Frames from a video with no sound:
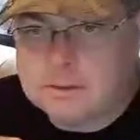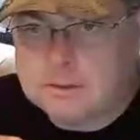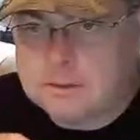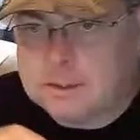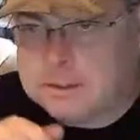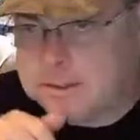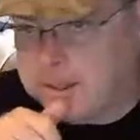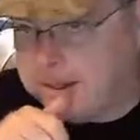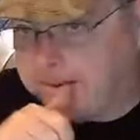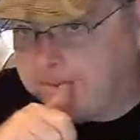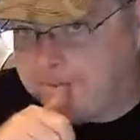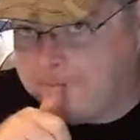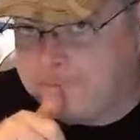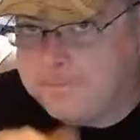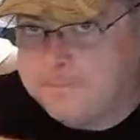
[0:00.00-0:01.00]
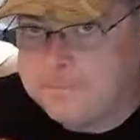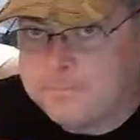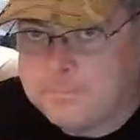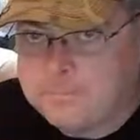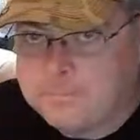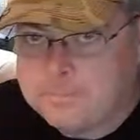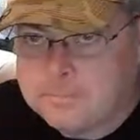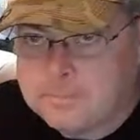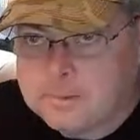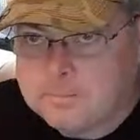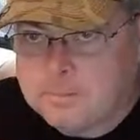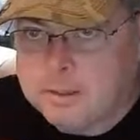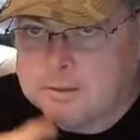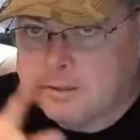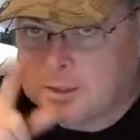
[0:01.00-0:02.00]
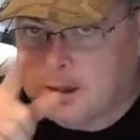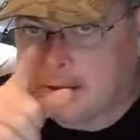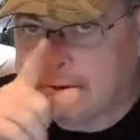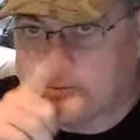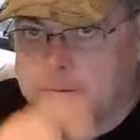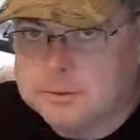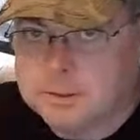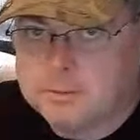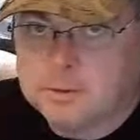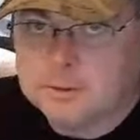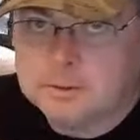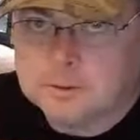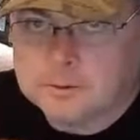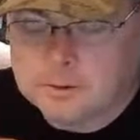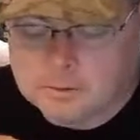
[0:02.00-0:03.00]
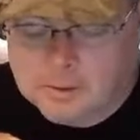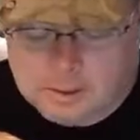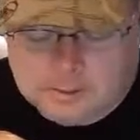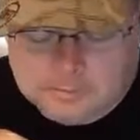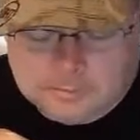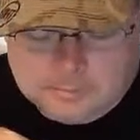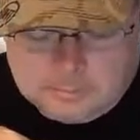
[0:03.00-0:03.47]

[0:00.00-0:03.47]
did that. But Sinatra was the original, you're right.